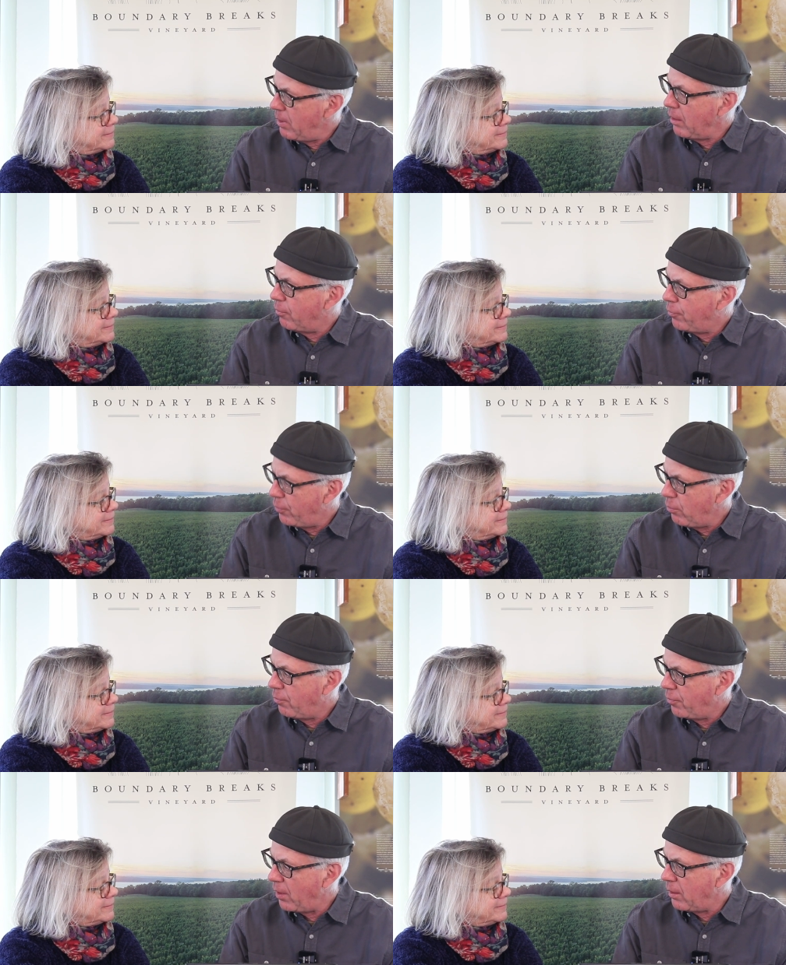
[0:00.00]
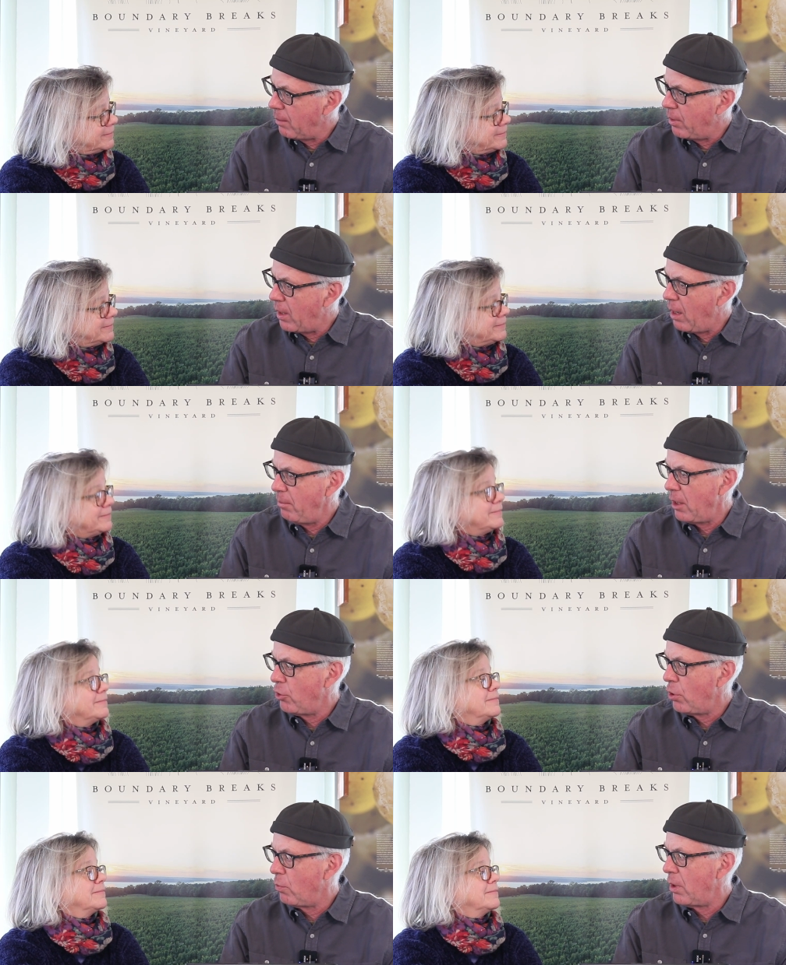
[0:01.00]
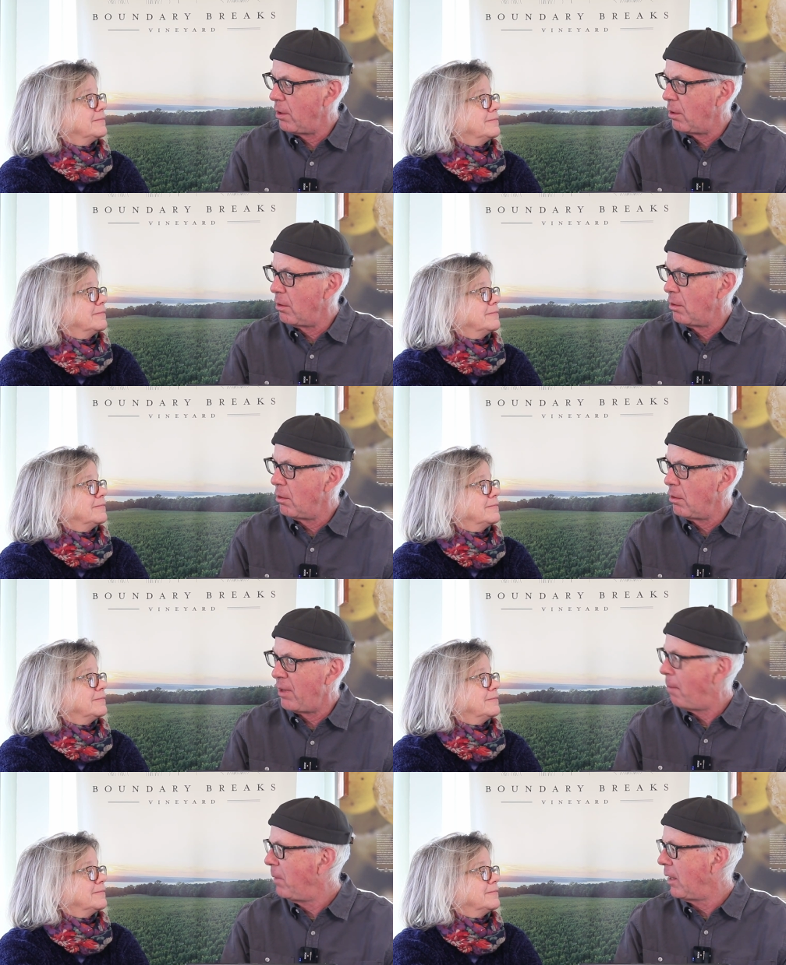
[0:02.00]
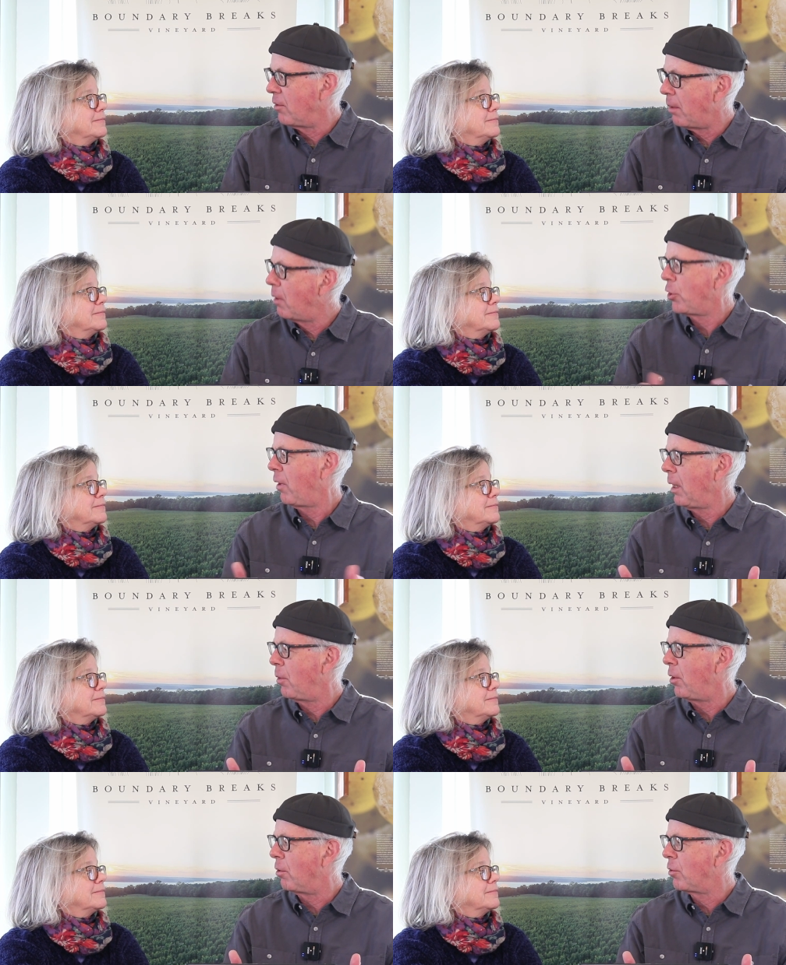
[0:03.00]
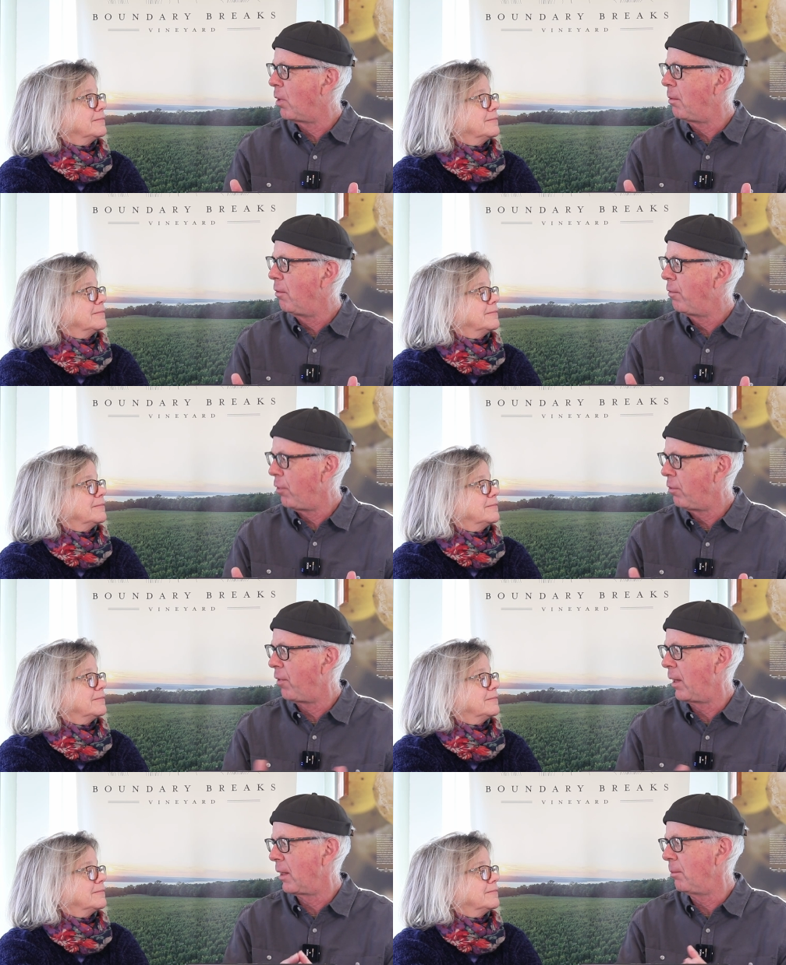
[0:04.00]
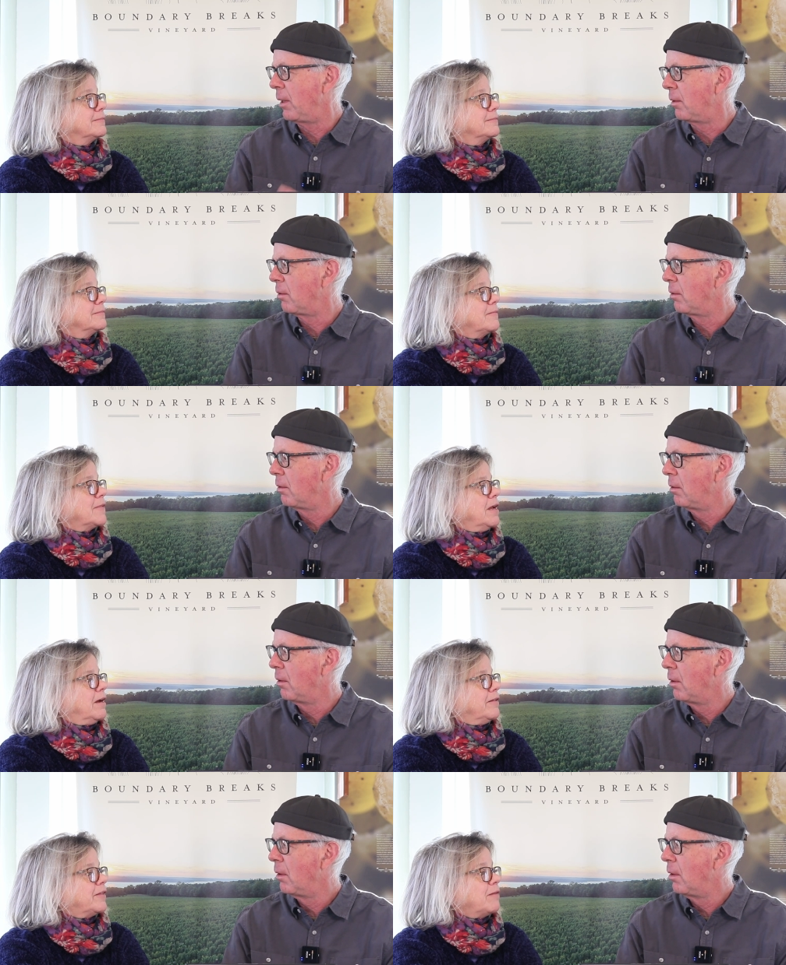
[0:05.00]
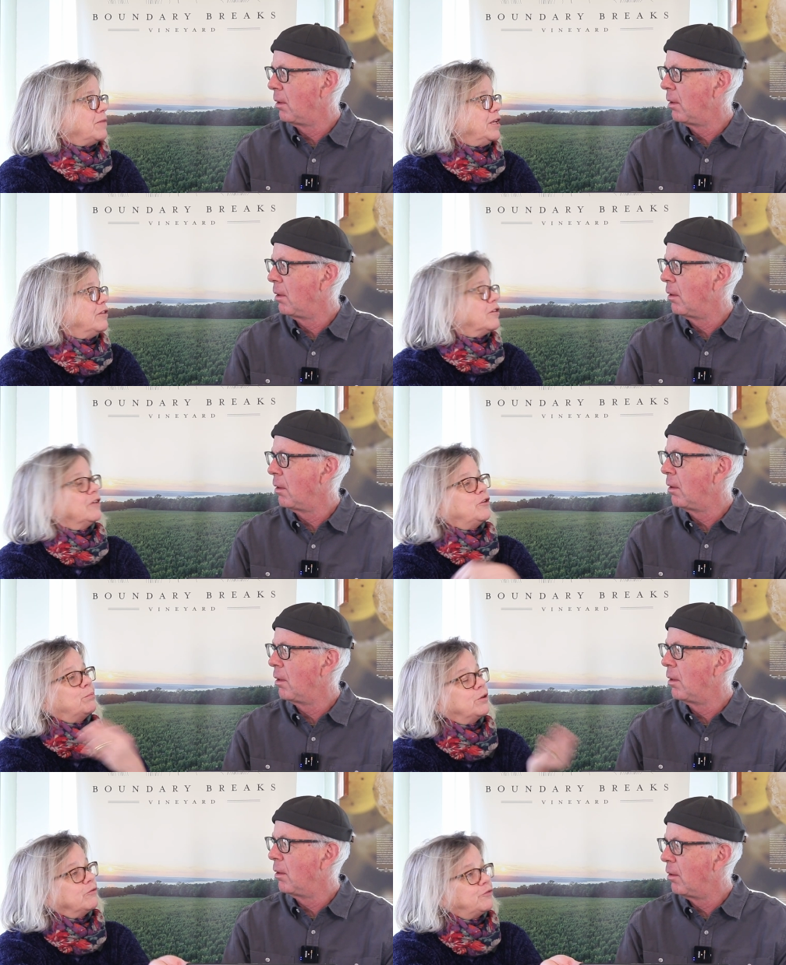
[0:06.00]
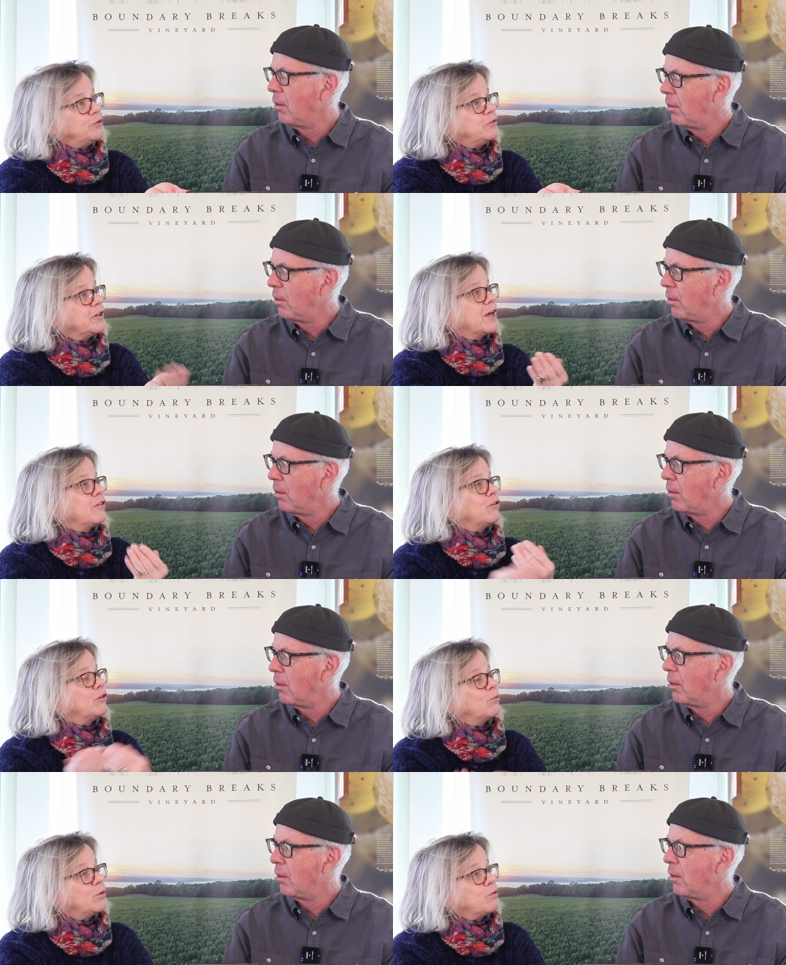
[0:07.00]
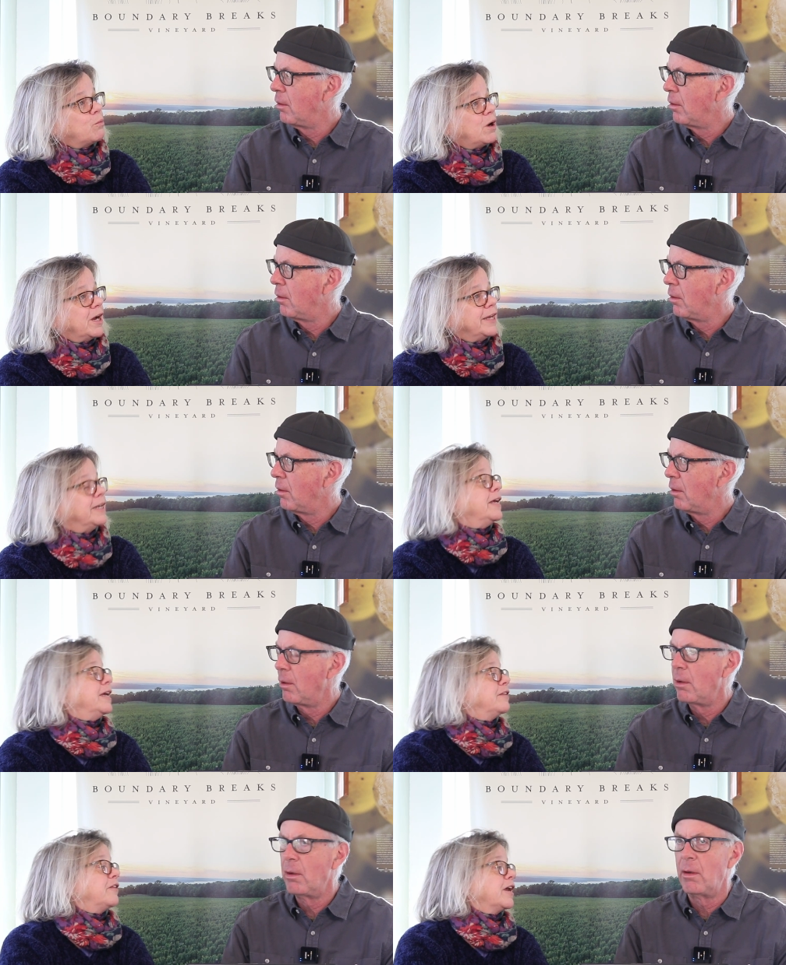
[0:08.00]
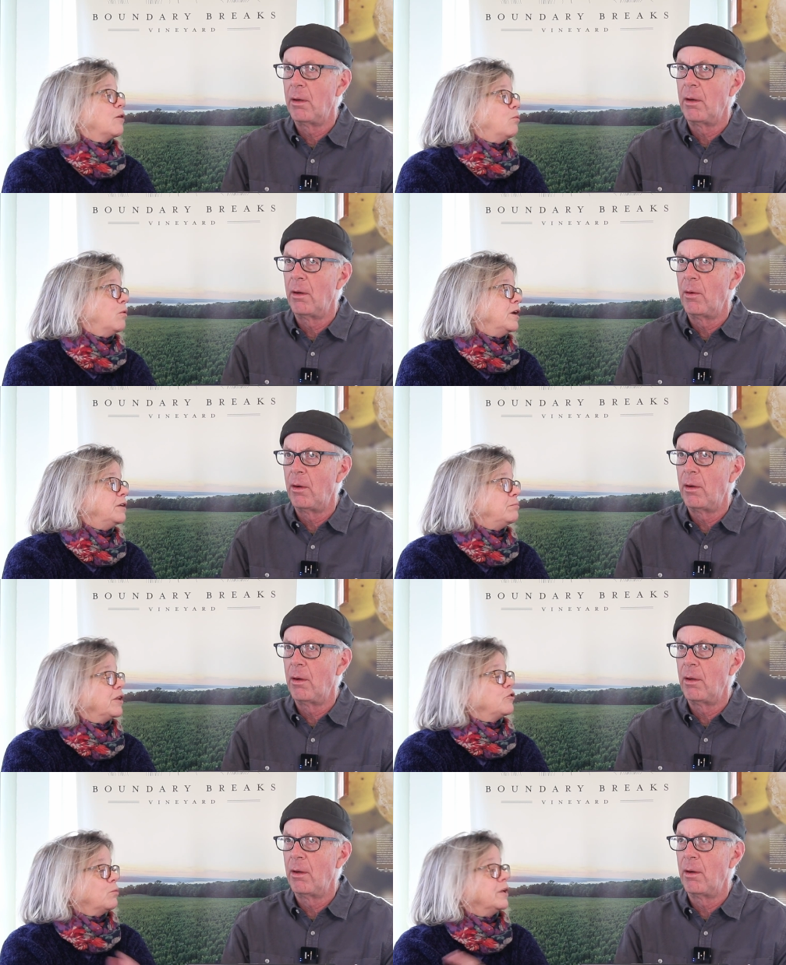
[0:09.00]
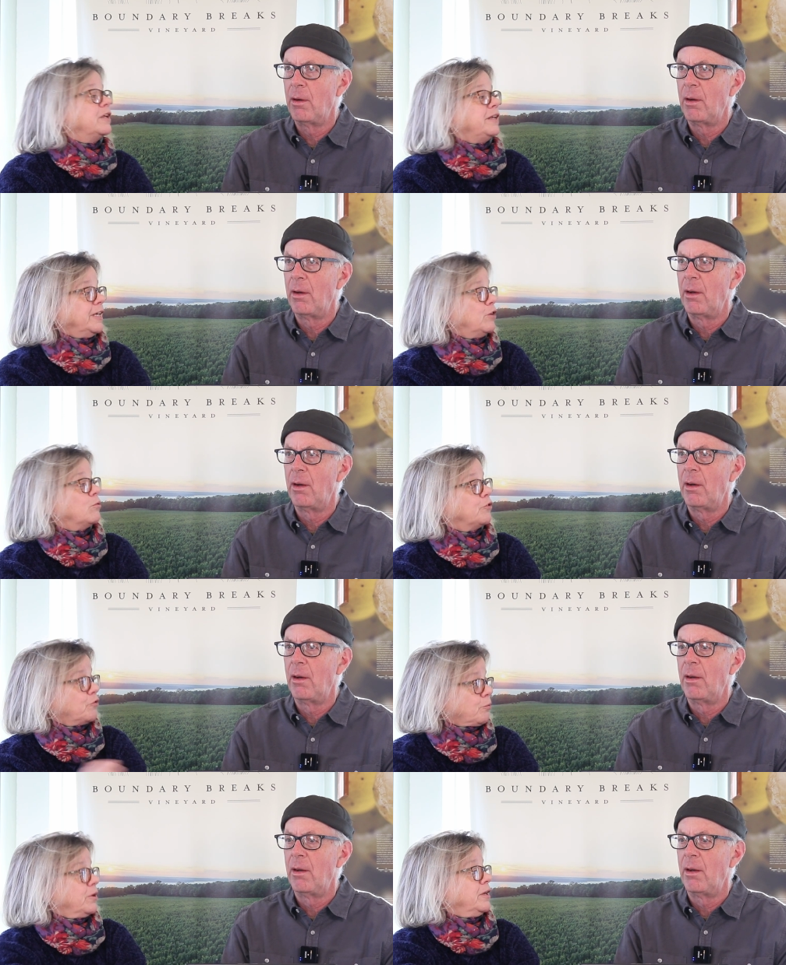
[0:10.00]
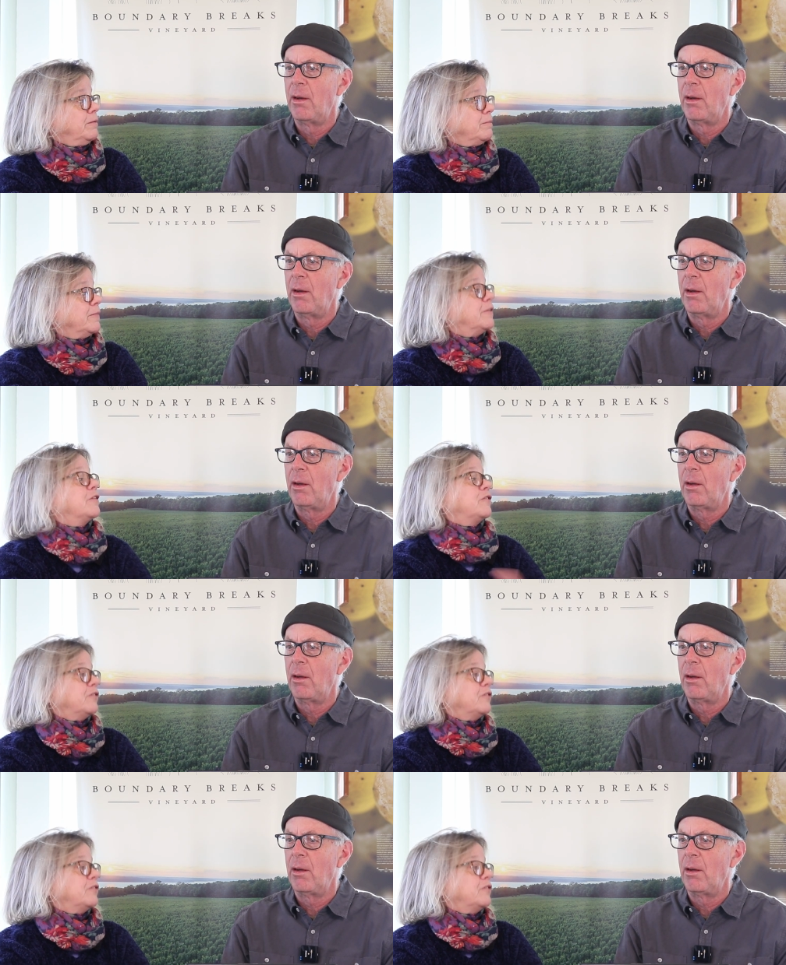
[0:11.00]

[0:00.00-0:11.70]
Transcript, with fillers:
Speaker 1: being food friendly, but I'm not sure what that means. I'm not sure anyone knows what food friendly means.
Speaker 2: That means if you put food together with wine, it's like one plus one equals three. The